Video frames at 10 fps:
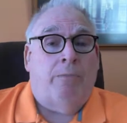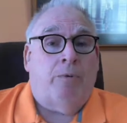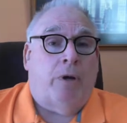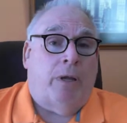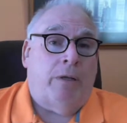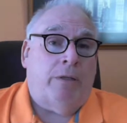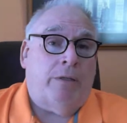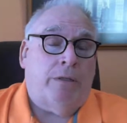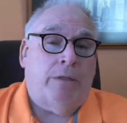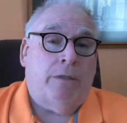
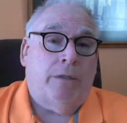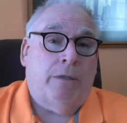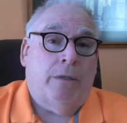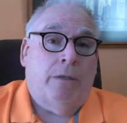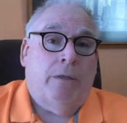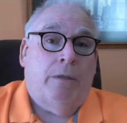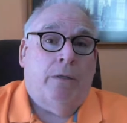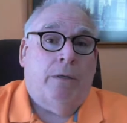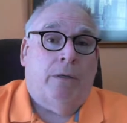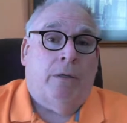products
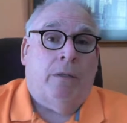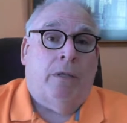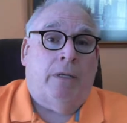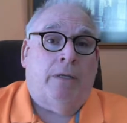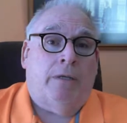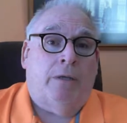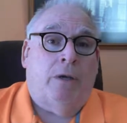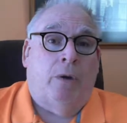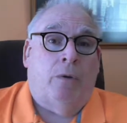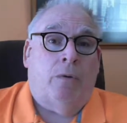that can
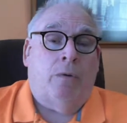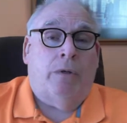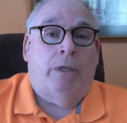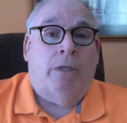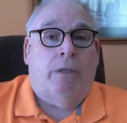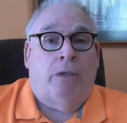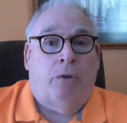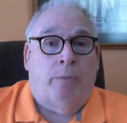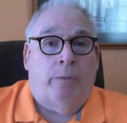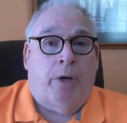go in the
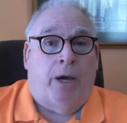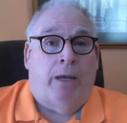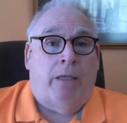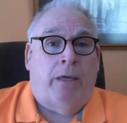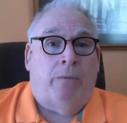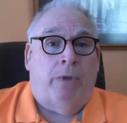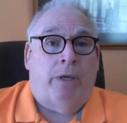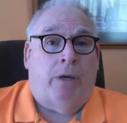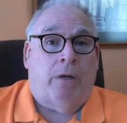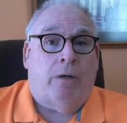human body that we
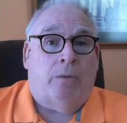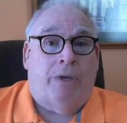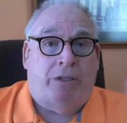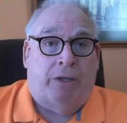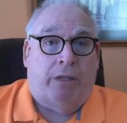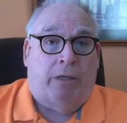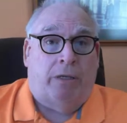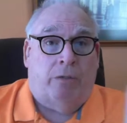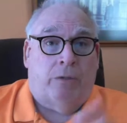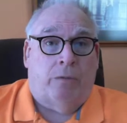are
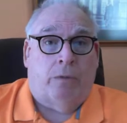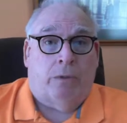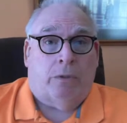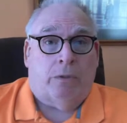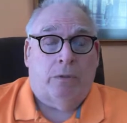retailing to the world.